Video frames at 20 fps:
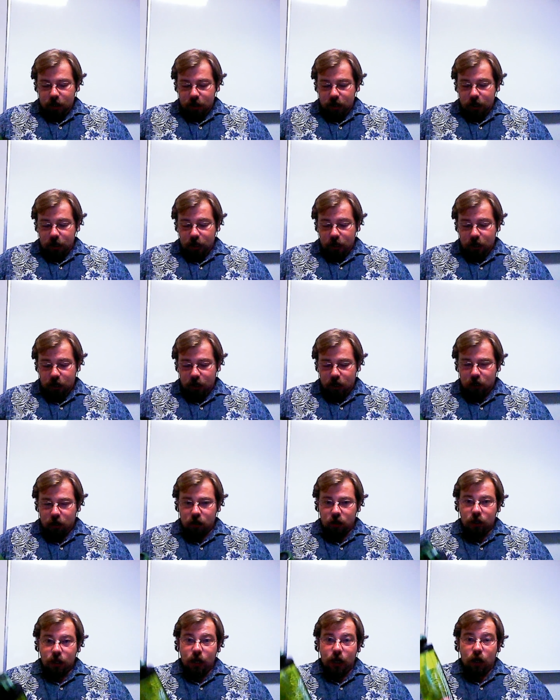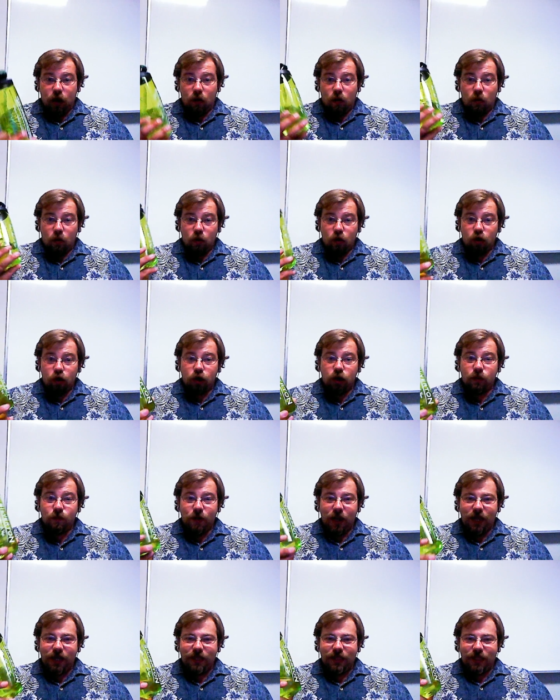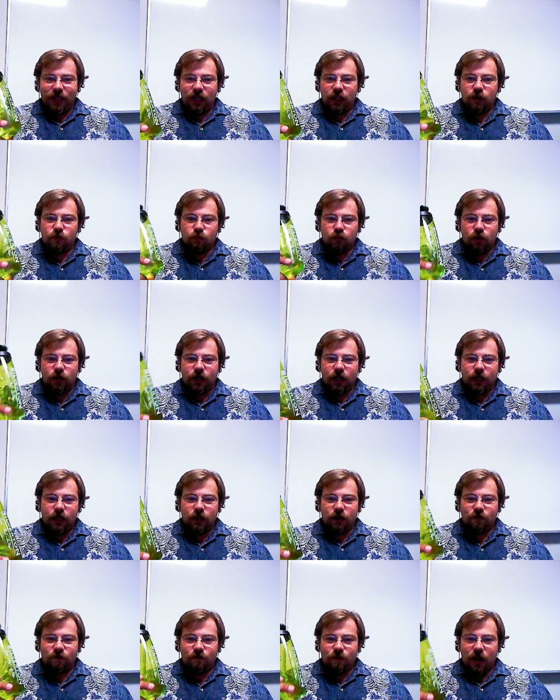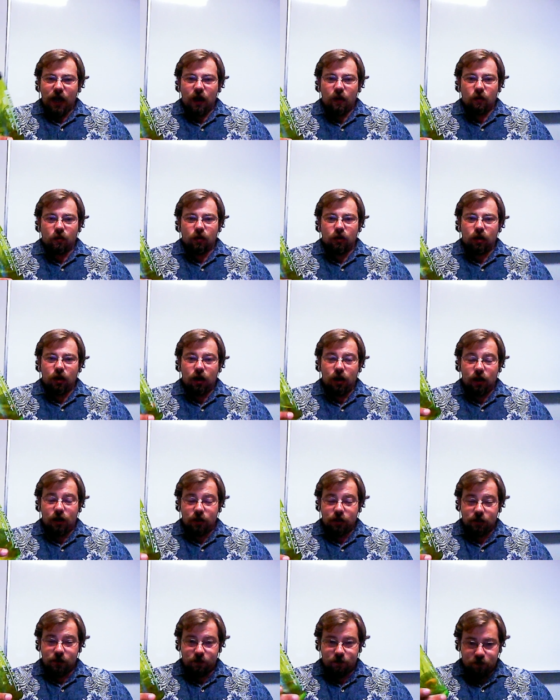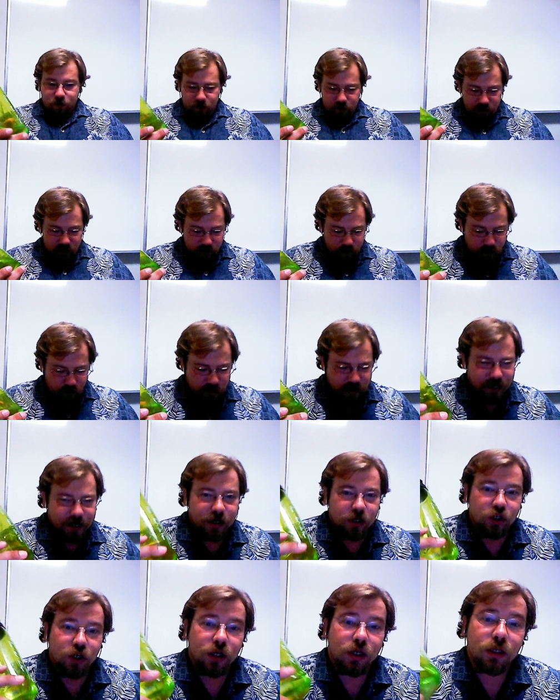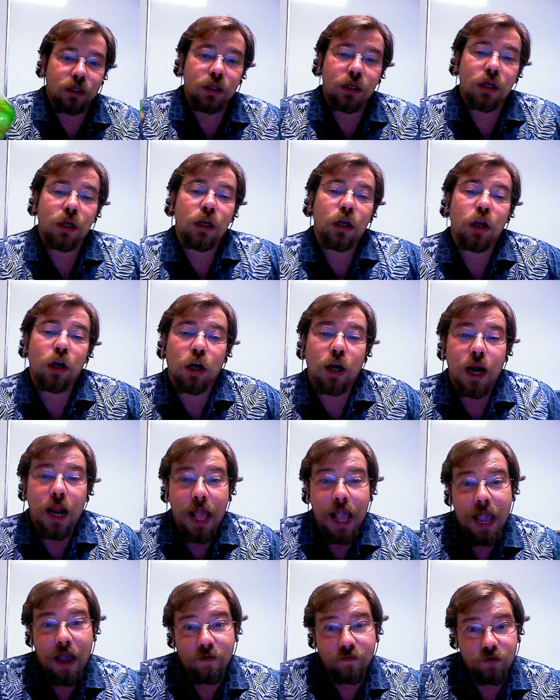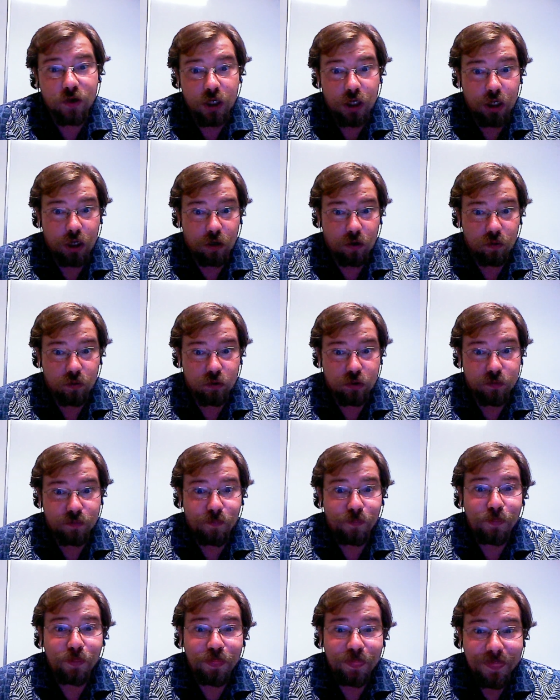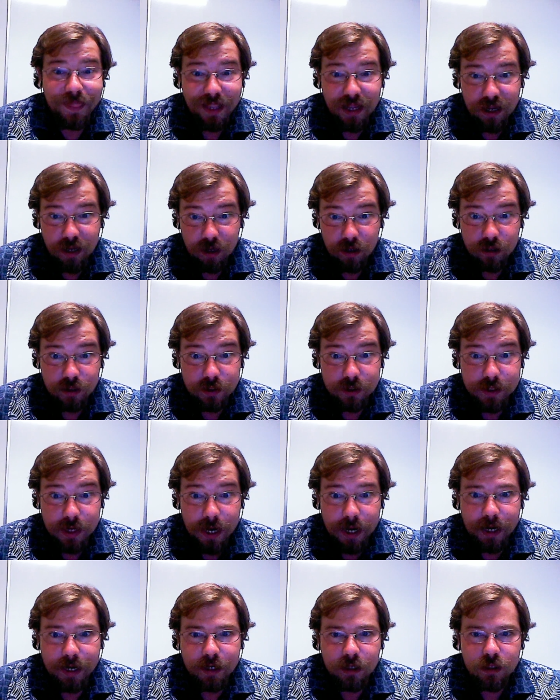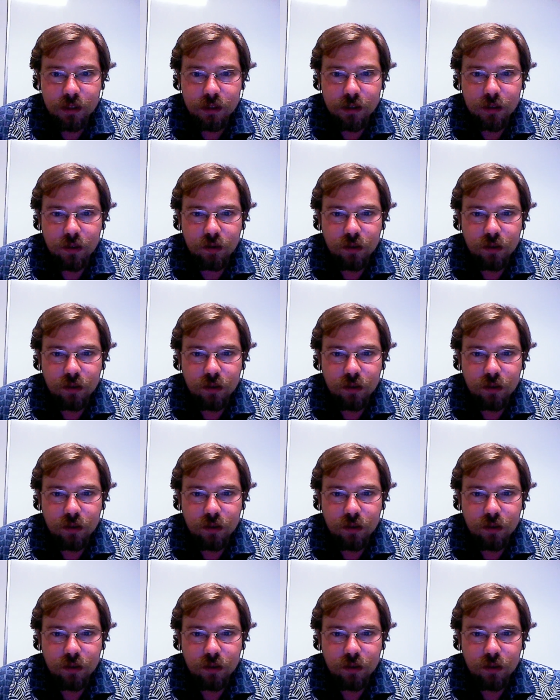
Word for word: And in order to make these predictive power uh, predictions, you're going to have to use science.